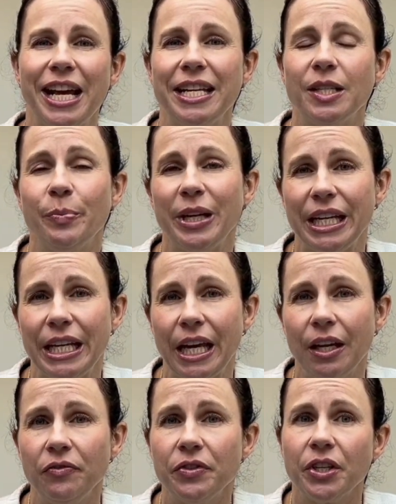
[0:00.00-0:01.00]
as a
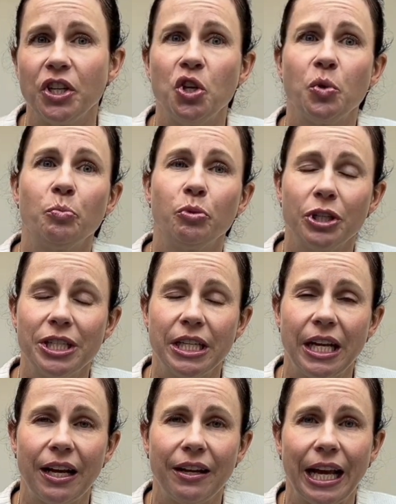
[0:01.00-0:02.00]
PDF so you can print it
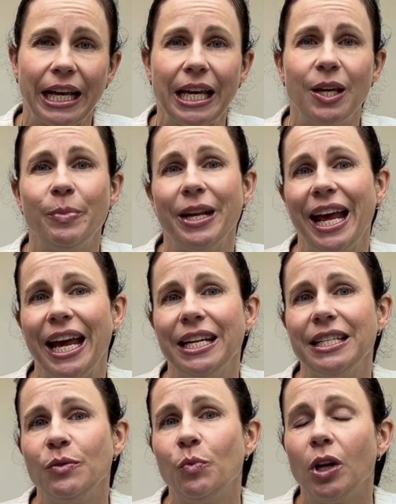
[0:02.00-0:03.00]
out and keep it
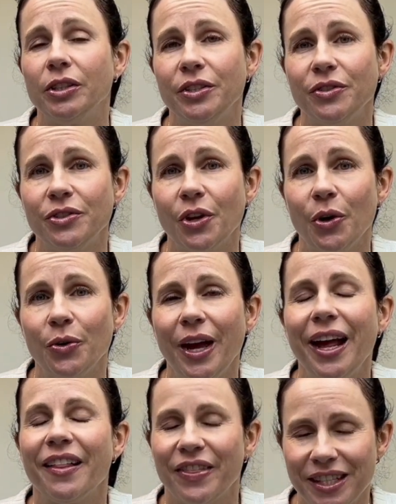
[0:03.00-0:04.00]
handy while you sew,
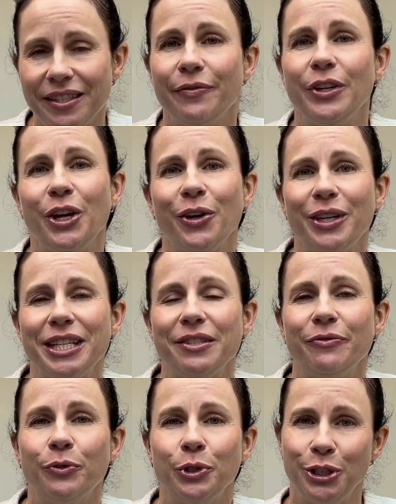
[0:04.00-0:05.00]
this video is
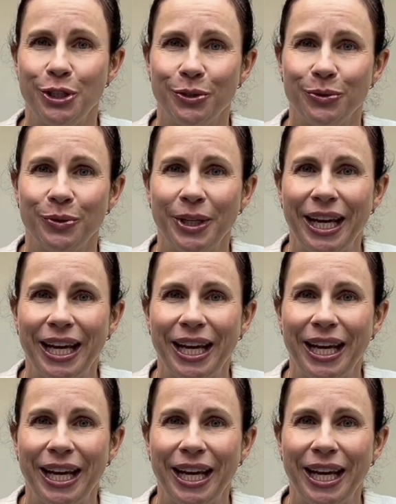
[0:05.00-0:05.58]
for you.